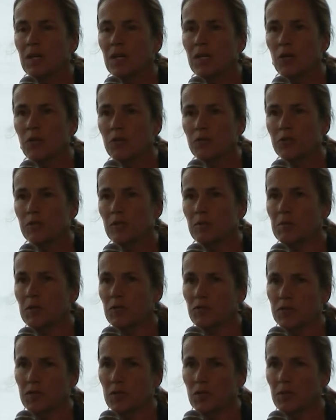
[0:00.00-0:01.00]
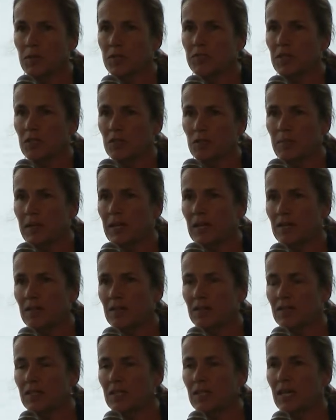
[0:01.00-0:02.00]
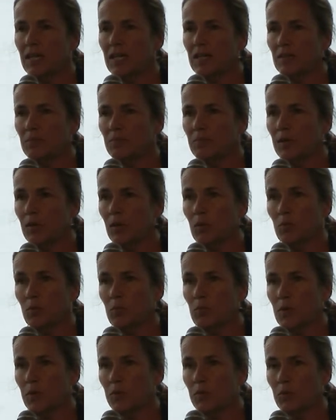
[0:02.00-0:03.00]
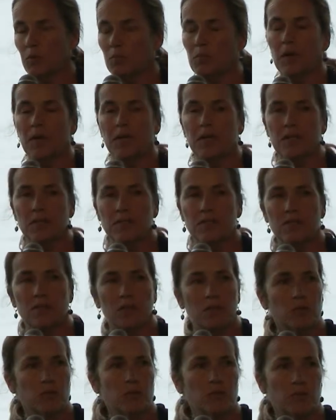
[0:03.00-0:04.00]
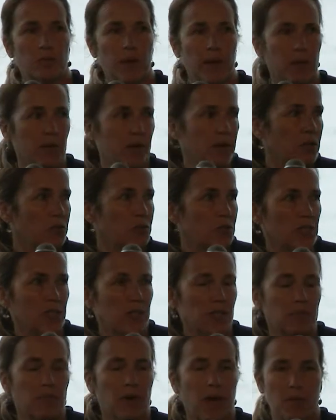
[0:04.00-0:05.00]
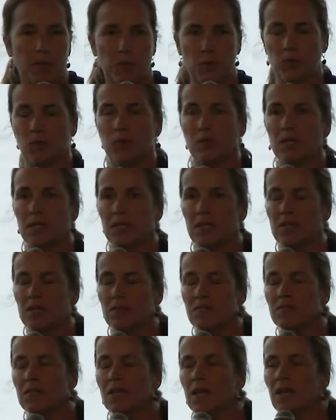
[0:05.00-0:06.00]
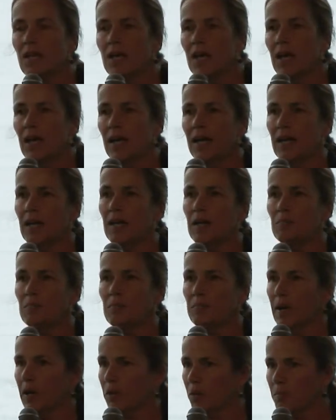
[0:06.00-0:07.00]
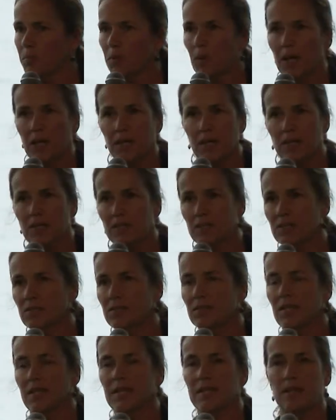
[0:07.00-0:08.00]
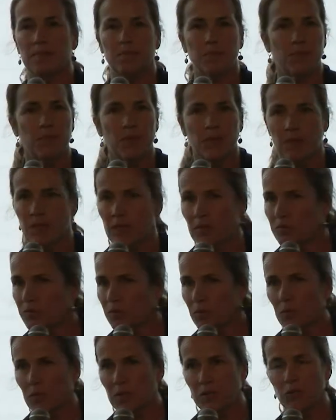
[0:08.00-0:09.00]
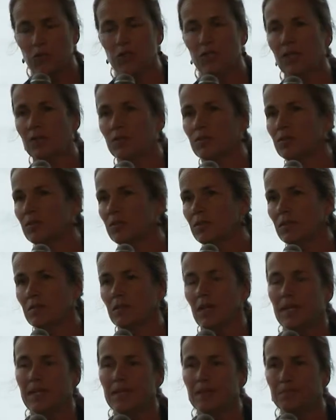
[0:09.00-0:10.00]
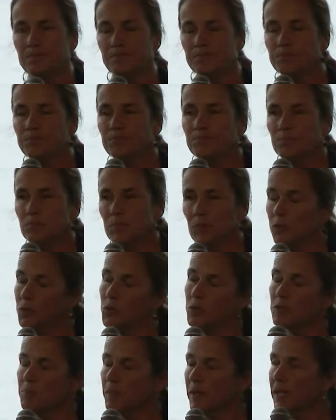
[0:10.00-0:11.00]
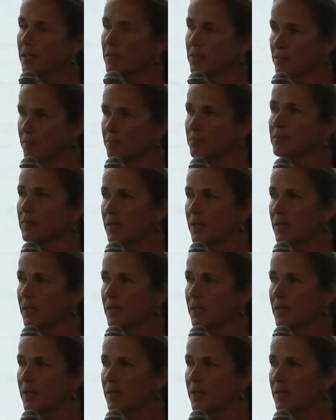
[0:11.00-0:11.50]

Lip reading: there's going to be just increasing demand, with new markets, new sort of bioenergy opportunities, bioproducts, the need for wood and shelter, to expand